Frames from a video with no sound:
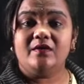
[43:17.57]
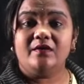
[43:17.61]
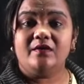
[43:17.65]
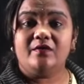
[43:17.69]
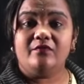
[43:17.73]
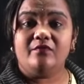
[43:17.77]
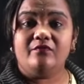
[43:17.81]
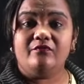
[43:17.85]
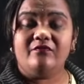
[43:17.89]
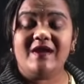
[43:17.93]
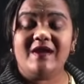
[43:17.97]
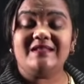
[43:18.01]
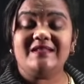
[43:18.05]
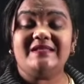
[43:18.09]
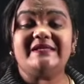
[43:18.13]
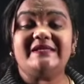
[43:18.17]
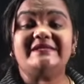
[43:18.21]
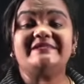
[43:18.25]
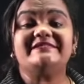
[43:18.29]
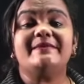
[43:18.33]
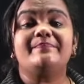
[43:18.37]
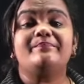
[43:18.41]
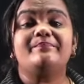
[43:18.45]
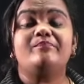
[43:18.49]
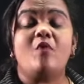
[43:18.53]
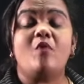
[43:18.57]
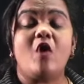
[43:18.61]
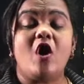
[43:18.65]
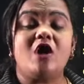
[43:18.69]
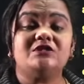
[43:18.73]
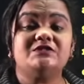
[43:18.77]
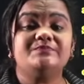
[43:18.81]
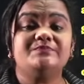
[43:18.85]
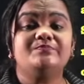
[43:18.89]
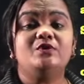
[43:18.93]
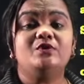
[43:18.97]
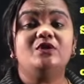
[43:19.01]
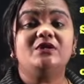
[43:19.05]
where there is a
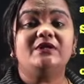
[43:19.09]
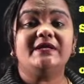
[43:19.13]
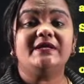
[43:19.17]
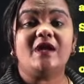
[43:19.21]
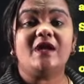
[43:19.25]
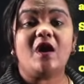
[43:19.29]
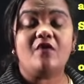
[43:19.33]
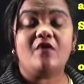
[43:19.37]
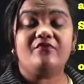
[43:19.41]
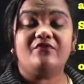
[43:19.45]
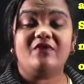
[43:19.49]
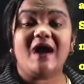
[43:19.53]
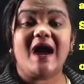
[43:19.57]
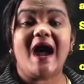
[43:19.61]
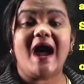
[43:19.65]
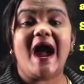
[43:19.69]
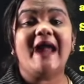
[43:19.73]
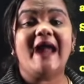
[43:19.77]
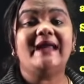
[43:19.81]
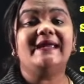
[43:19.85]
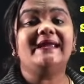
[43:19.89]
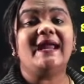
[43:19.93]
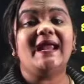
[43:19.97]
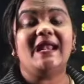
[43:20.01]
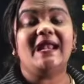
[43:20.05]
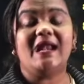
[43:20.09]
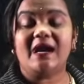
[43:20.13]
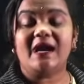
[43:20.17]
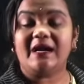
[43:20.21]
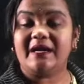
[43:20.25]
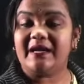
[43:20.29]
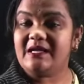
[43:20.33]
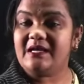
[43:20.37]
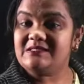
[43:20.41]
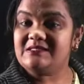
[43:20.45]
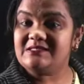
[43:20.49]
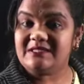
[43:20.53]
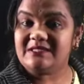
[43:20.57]
possibility of high
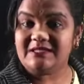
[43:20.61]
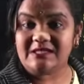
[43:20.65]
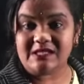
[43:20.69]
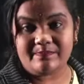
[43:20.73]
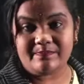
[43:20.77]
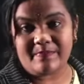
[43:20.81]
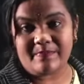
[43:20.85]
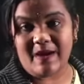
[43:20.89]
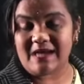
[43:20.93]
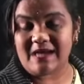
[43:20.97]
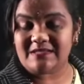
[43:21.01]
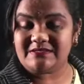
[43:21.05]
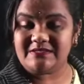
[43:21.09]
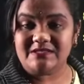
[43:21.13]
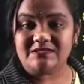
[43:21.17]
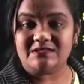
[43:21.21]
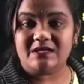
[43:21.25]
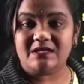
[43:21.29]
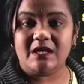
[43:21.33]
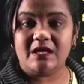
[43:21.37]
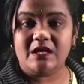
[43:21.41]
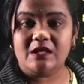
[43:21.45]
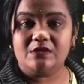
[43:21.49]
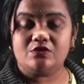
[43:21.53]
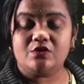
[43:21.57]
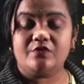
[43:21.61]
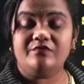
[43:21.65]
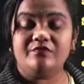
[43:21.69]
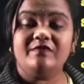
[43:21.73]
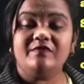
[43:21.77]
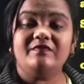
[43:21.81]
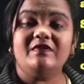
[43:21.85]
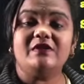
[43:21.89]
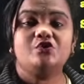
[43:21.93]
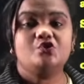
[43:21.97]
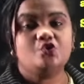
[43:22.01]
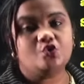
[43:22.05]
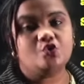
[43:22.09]
electricity passes, so we
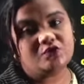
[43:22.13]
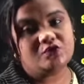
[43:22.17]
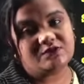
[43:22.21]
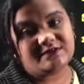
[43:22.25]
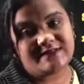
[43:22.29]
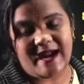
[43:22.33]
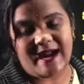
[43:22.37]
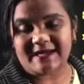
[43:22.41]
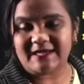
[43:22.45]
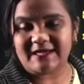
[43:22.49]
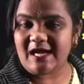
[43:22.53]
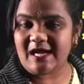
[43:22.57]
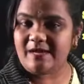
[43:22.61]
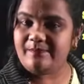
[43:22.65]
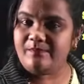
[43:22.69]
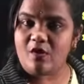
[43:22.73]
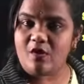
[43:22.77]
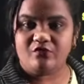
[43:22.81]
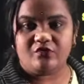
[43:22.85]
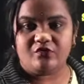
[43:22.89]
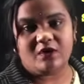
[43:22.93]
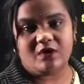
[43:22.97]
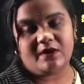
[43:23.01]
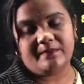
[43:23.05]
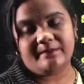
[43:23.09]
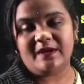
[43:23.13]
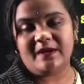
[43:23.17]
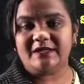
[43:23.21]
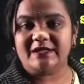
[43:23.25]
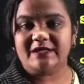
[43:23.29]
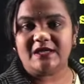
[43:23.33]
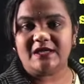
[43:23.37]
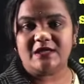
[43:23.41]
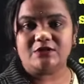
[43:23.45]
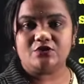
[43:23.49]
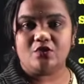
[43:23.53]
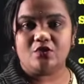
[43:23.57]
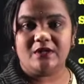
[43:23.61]
will choose that type of
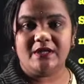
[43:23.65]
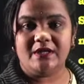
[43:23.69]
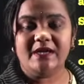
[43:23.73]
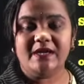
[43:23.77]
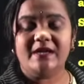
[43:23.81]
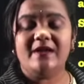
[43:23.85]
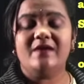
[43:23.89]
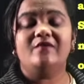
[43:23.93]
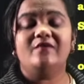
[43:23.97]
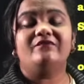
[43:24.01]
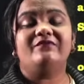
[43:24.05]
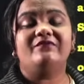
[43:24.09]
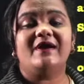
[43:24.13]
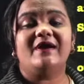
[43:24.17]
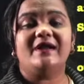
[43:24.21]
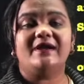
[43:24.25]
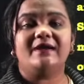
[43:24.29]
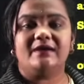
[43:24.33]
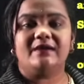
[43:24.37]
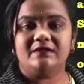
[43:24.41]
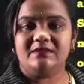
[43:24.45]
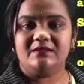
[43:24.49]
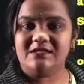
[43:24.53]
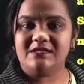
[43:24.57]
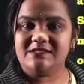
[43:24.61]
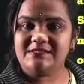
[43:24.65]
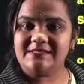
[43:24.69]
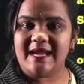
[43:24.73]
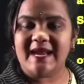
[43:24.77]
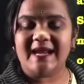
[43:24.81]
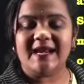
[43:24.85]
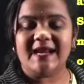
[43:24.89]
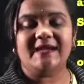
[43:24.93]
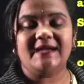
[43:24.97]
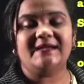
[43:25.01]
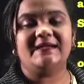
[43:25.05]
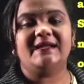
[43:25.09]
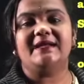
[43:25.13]
materials only for this
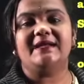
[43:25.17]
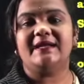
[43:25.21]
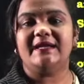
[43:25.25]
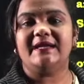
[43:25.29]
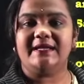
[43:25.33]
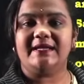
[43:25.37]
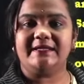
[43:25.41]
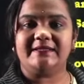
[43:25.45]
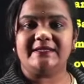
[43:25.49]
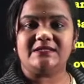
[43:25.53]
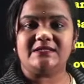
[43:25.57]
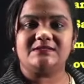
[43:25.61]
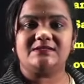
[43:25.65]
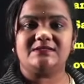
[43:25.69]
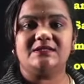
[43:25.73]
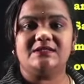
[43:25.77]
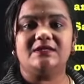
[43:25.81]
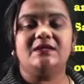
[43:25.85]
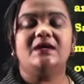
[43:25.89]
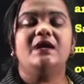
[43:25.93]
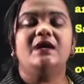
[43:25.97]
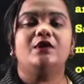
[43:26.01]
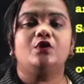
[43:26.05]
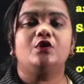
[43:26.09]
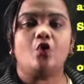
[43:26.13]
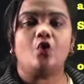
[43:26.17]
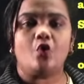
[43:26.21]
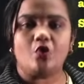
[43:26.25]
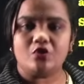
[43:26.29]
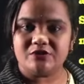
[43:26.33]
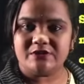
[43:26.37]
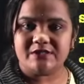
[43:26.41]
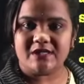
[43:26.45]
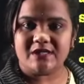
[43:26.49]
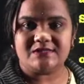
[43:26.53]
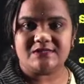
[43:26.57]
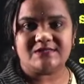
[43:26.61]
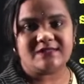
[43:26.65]
electric heaters,
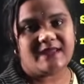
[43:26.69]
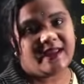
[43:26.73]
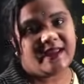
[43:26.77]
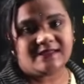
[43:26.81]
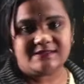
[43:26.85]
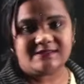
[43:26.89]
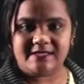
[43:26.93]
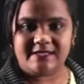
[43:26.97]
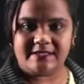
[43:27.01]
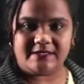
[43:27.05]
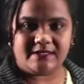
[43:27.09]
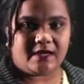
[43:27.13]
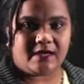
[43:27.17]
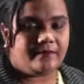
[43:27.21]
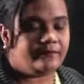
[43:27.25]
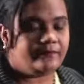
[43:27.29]
toasters, etc.